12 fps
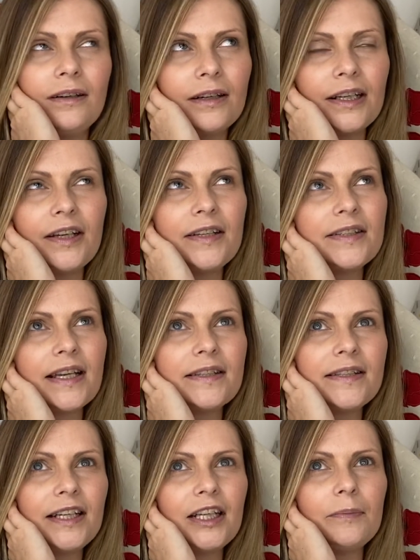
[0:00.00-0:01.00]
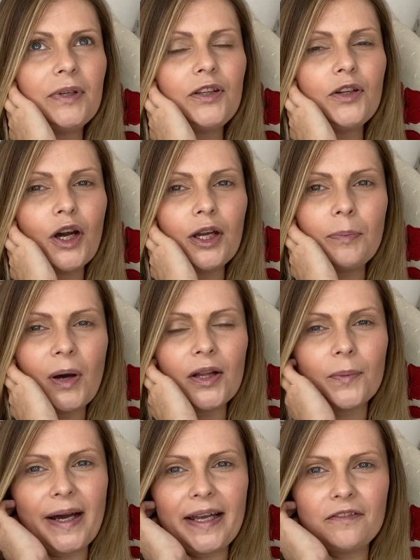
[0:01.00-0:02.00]
I know it sounds silly, but you go by the
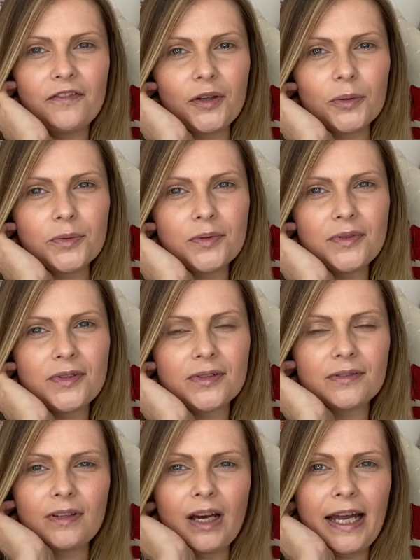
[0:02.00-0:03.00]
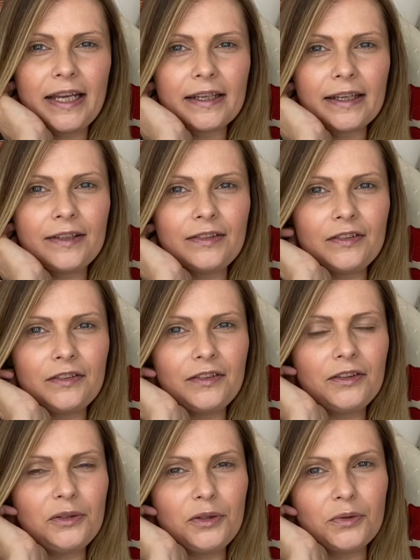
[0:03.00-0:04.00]
way it feels like, and
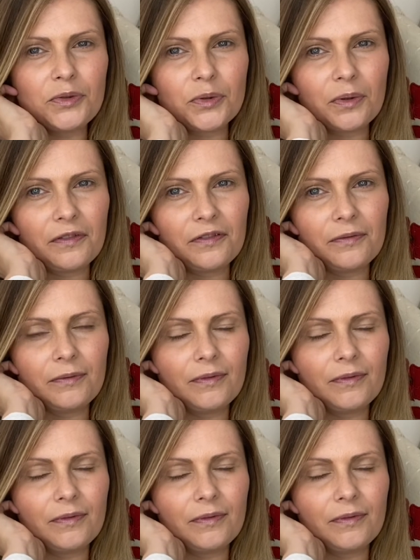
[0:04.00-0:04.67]
you sort of,